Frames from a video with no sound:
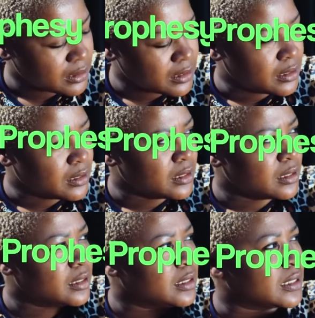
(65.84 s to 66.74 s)

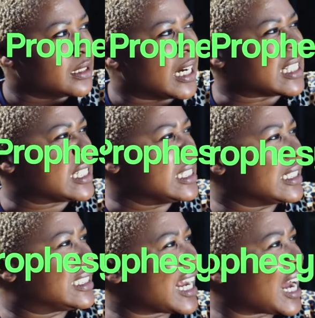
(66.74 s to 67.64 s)
I
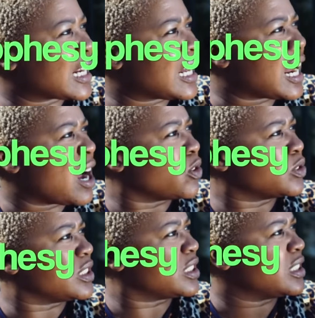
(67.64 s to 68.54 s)
see a dark
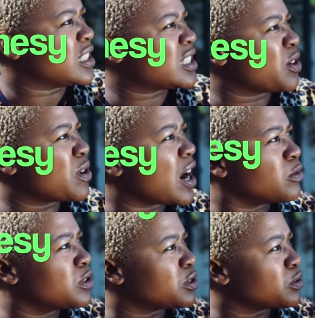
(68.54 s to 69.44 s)
cloud
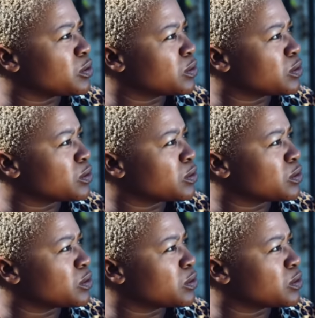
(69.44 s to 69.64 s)
surrounding